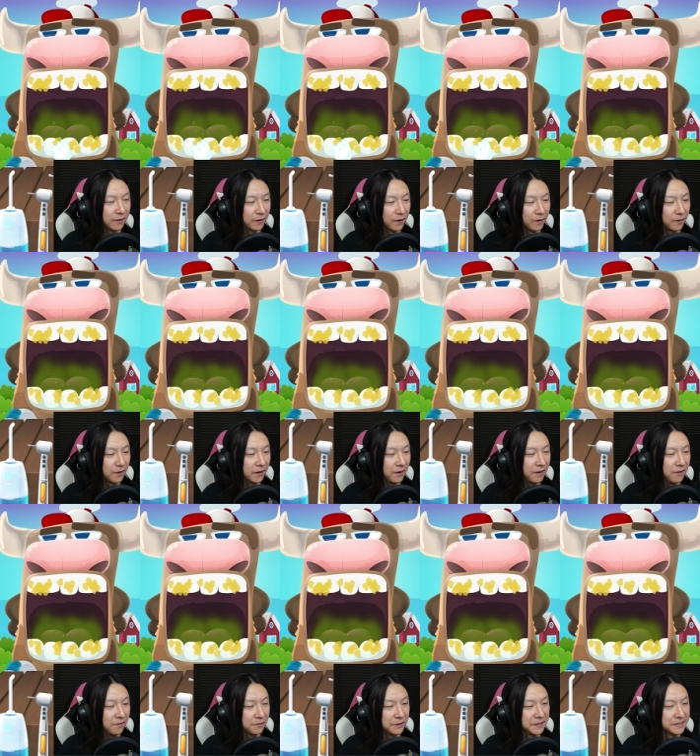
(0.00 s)
don't know,
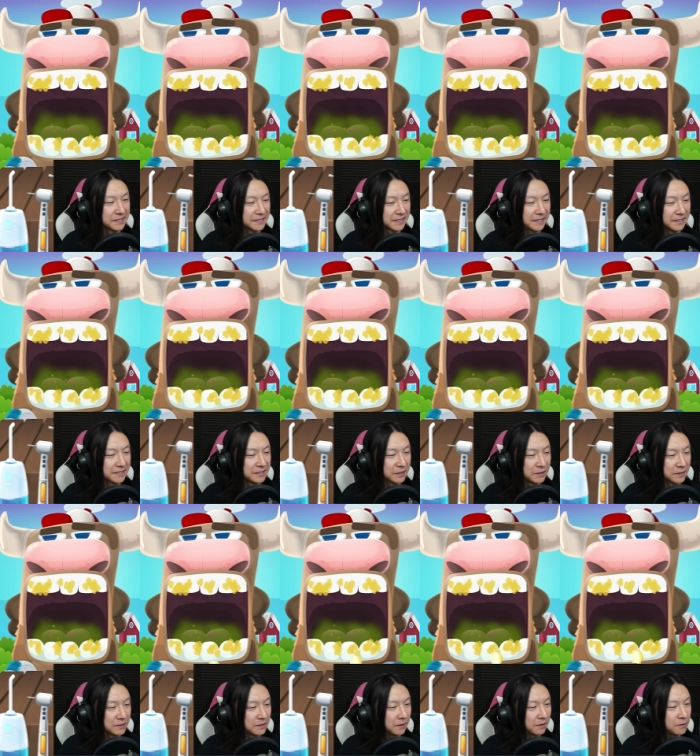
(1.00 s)
all of this is
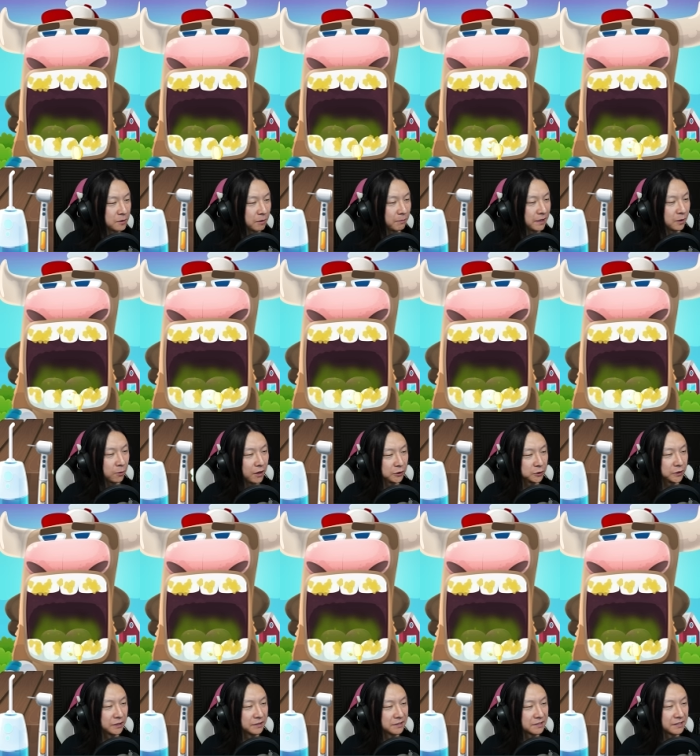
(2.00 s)
just so many
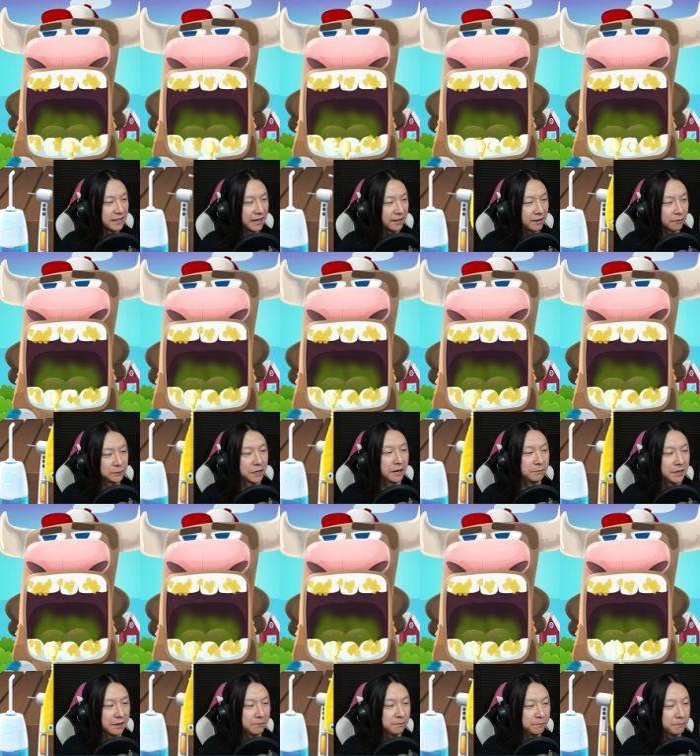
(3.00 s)
questions, not enough time
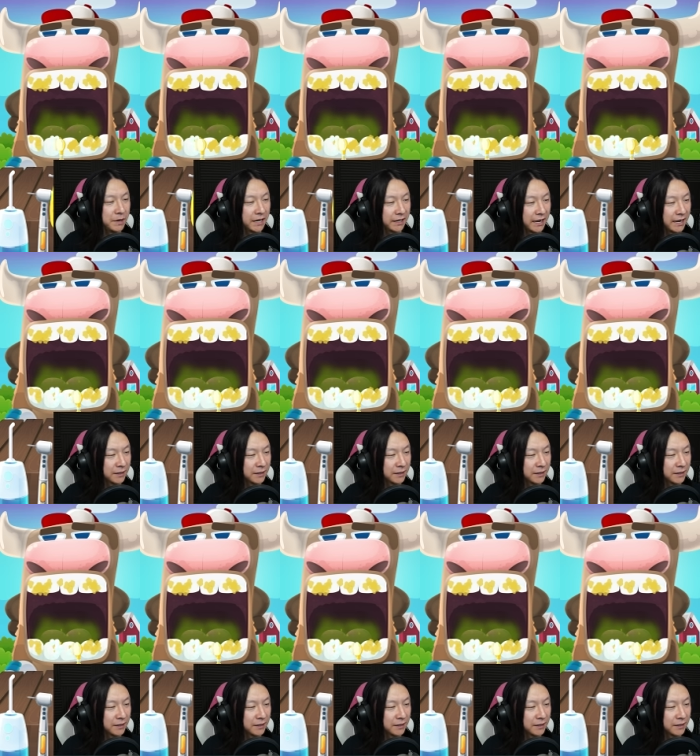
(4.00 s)
to make